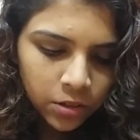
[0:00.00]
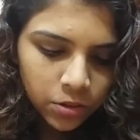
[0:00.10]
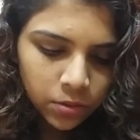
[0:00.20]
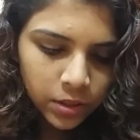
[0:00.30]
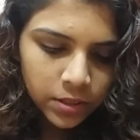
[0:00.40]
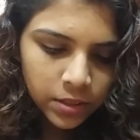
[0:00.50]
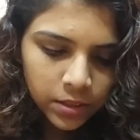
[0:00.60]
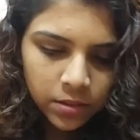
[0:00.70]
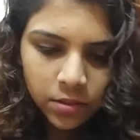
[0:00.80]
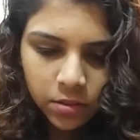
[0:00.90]
So this
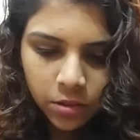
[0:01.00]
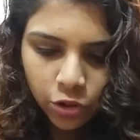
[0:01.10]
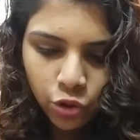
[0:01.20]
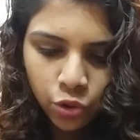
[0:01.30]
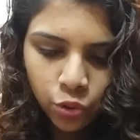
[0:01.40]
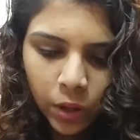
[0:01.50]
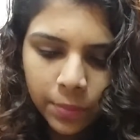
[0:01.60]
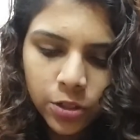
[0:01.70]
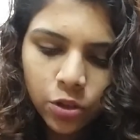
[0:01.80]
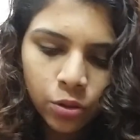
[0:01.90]
is the 2.
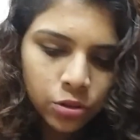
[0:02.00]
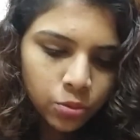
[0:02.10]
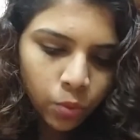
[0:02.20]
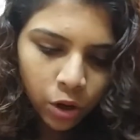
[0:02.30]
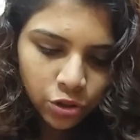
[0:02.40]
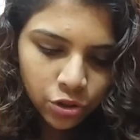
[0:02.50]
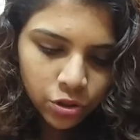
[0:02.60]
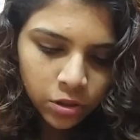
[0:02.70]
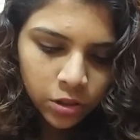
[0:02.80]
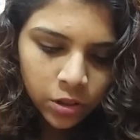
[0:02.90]
I'm just going to swatch